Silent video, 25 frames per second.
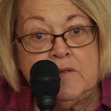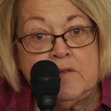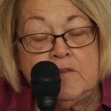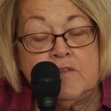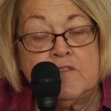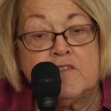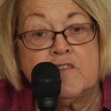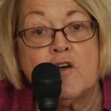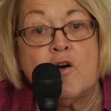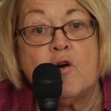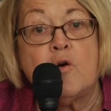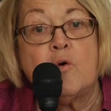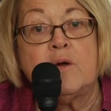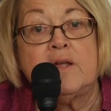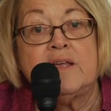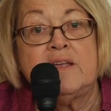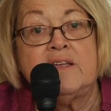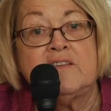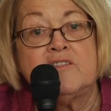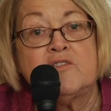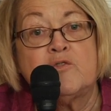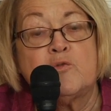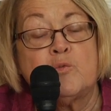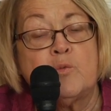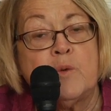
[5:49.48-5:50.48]
So
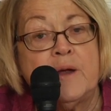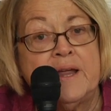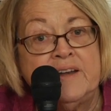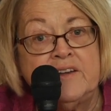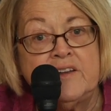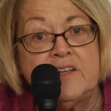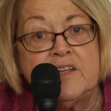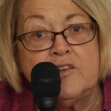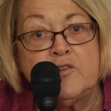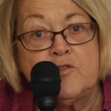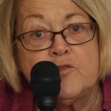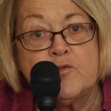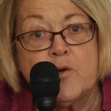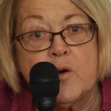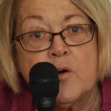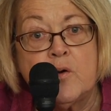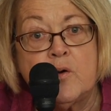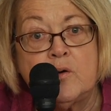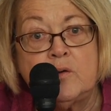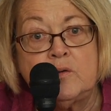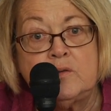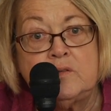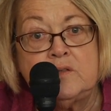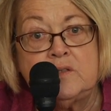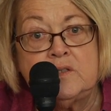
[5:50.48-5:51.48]
is rent
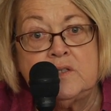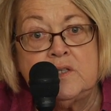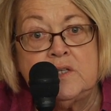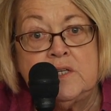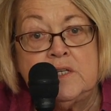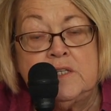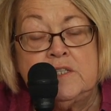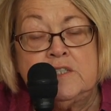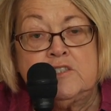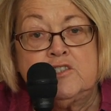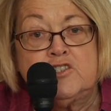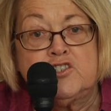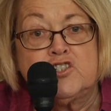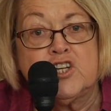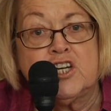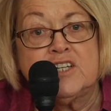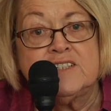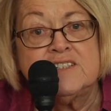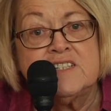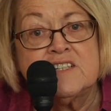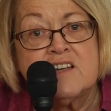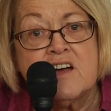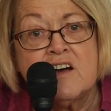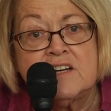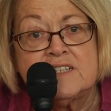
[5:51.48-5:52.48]
control,
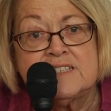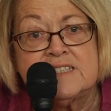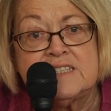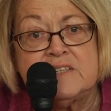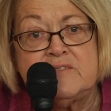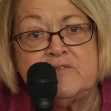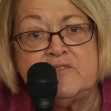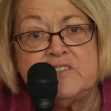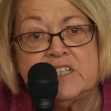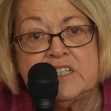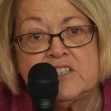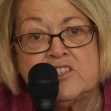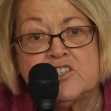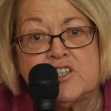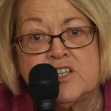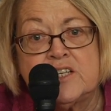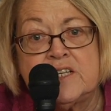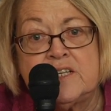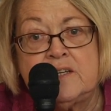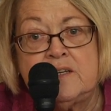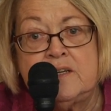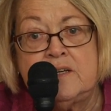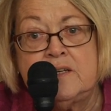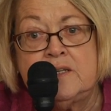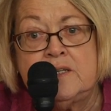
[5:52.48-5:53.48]
just cause
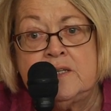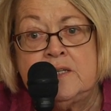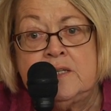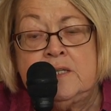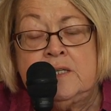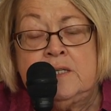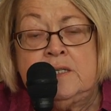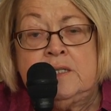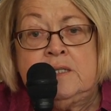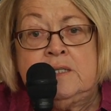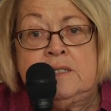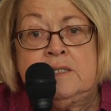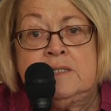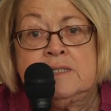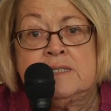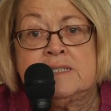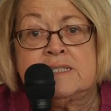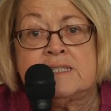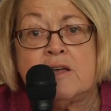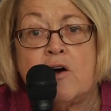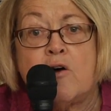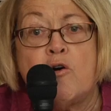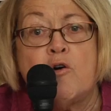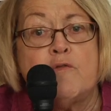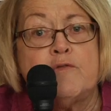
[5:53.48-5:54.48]
eviction,
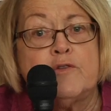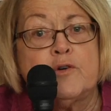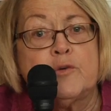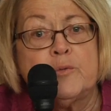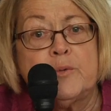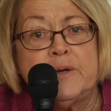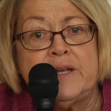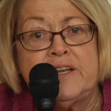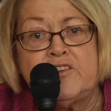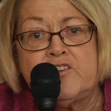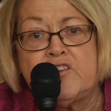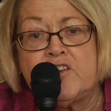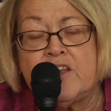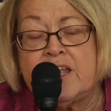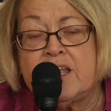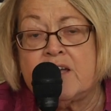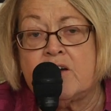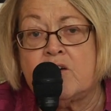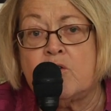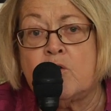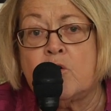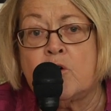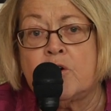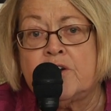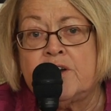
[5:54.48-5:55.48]
overreaching
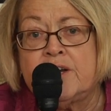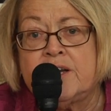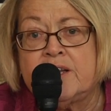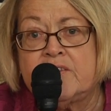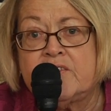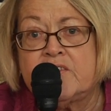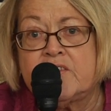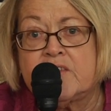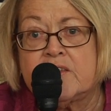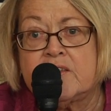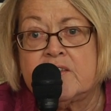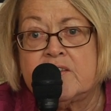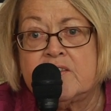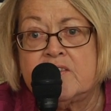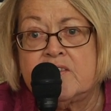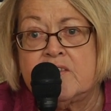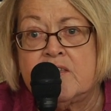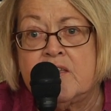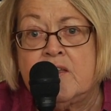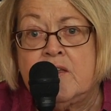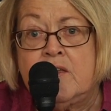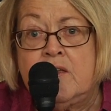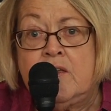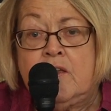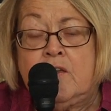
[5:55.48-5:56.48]
ordinances,
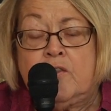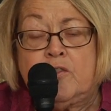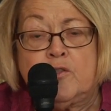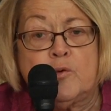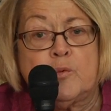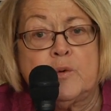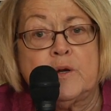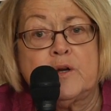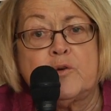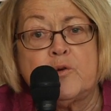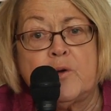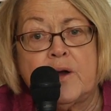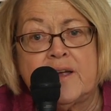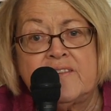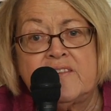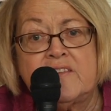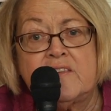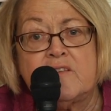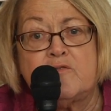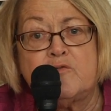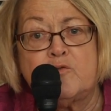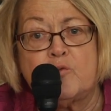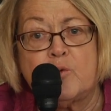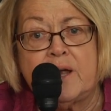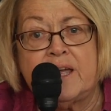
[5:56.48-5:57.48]
the
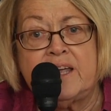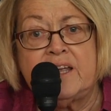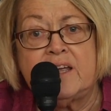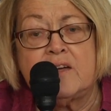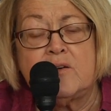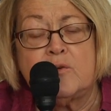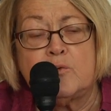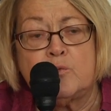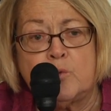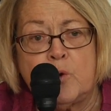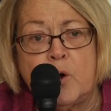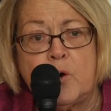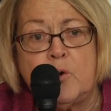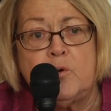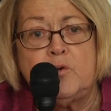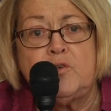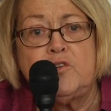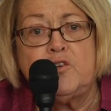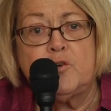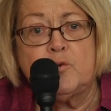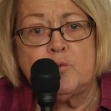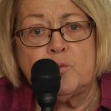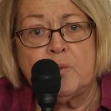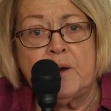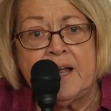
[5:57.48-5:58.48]
regressive road
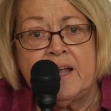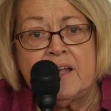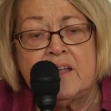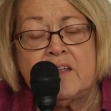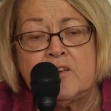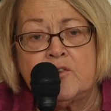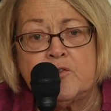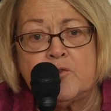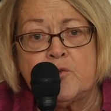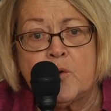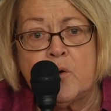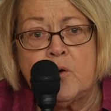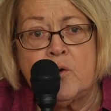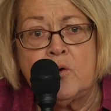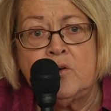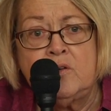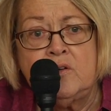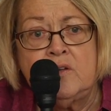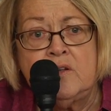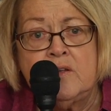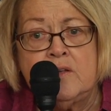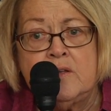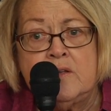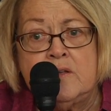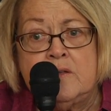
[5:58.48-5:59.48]
to rent
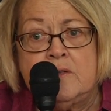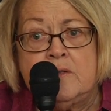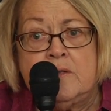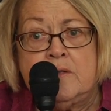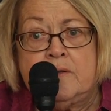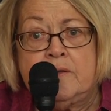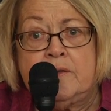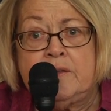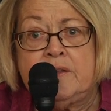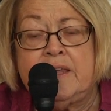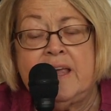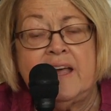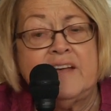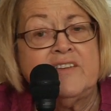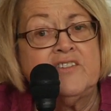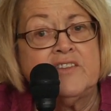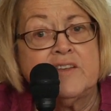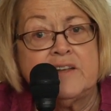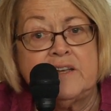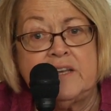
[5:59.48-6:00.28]
control? Yes,